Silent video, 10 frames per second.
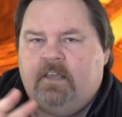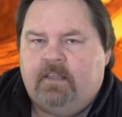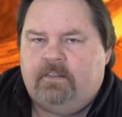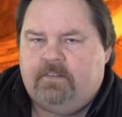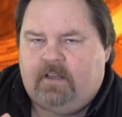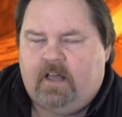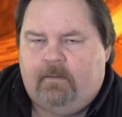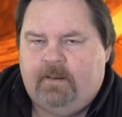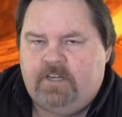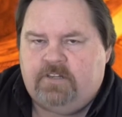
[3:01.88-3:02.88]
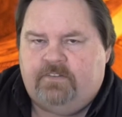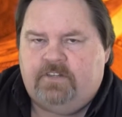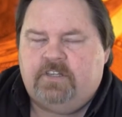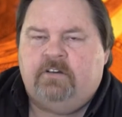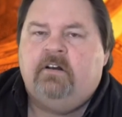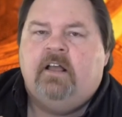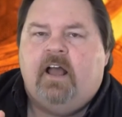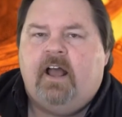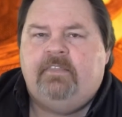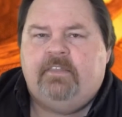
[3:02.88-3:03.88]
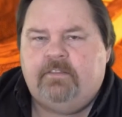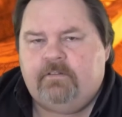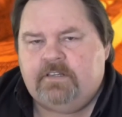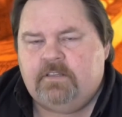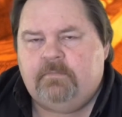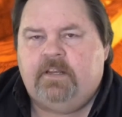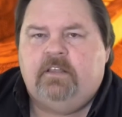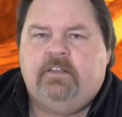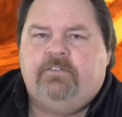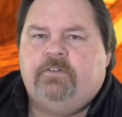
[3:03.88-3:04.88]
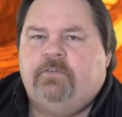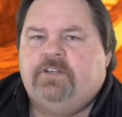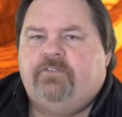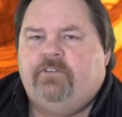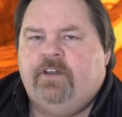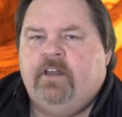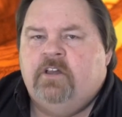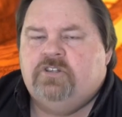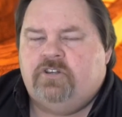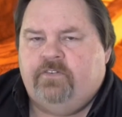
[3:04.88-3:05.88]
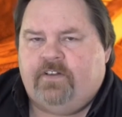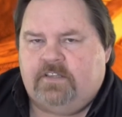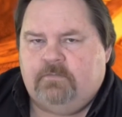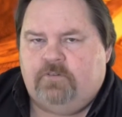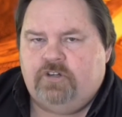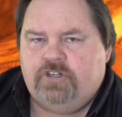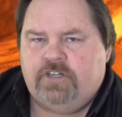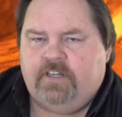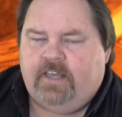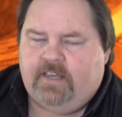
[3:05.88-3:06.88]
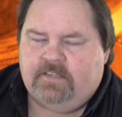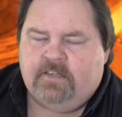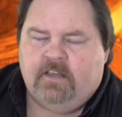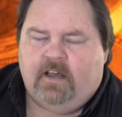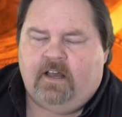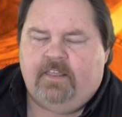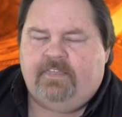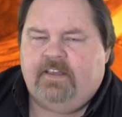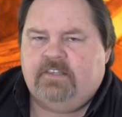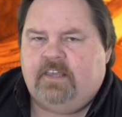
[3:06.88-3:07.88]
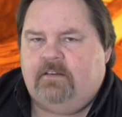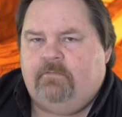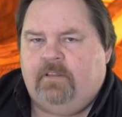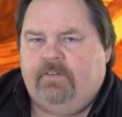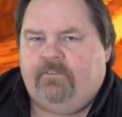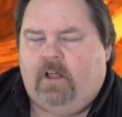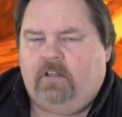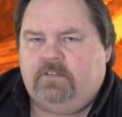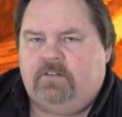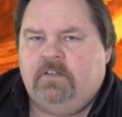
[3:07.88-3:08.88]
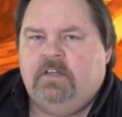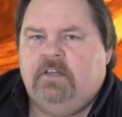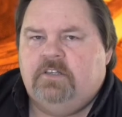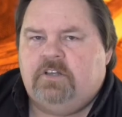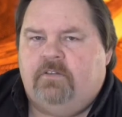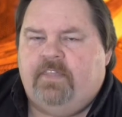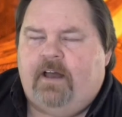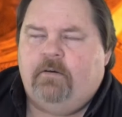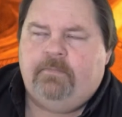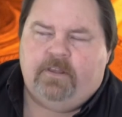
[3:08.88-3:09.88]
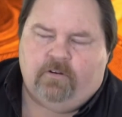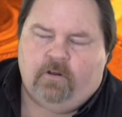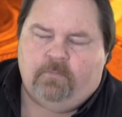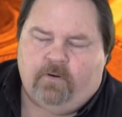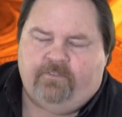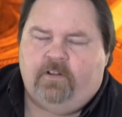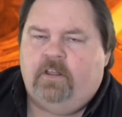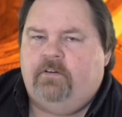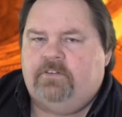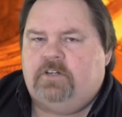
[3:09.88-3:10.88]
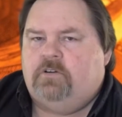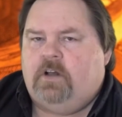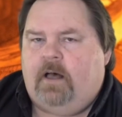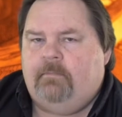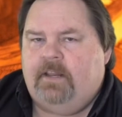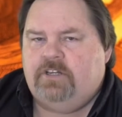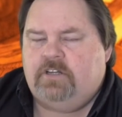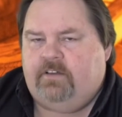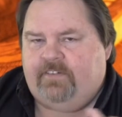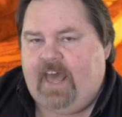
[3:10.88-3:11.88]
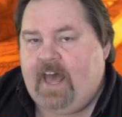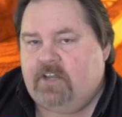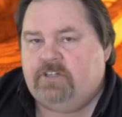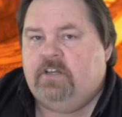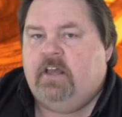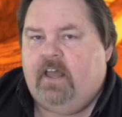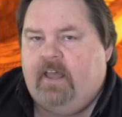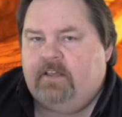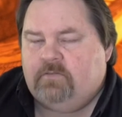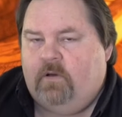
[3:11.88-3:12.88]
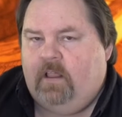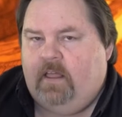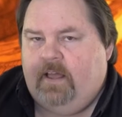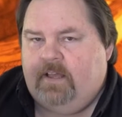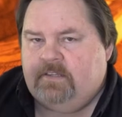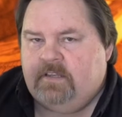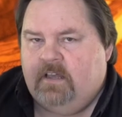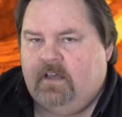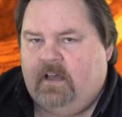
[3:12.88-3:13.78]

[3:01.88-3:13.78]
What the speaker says: the combination of the two, and then the rest of the money you leave in the risk-free, so you've got some cushion in case things get really volatile. So that would be your own portfolio as a combination of cash as well as